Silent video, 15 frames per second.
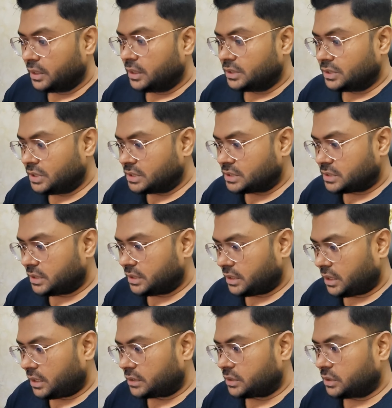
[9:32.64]
She said
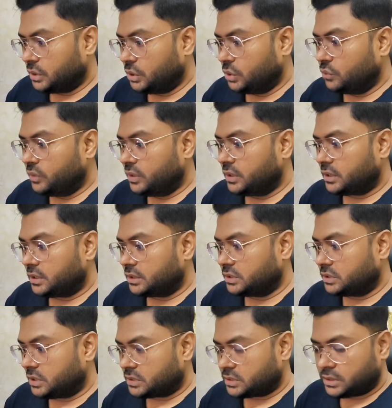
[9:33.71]
at UN
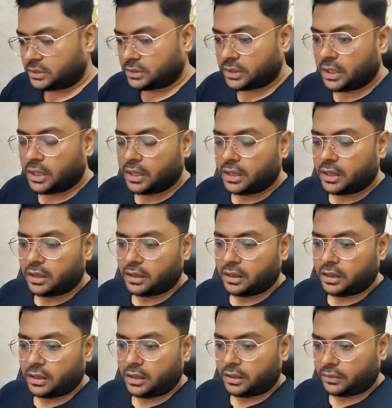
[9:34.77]
adjacent
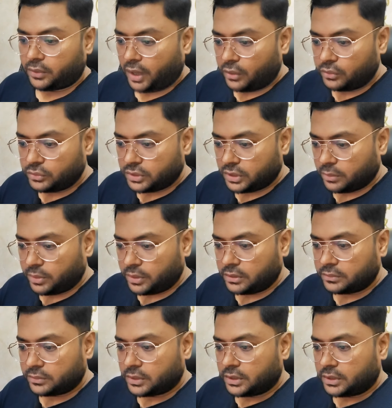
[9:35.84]
roundtable
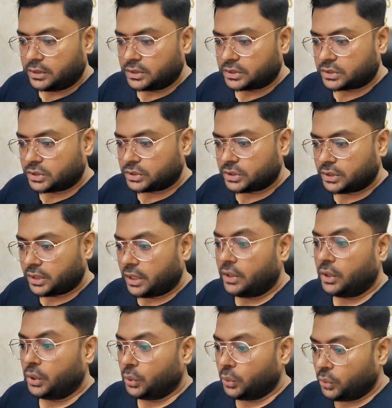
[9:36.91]
discussion
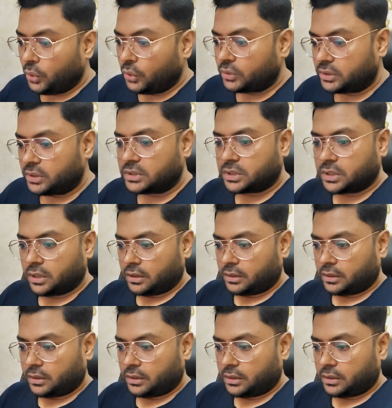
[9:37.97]
in New York this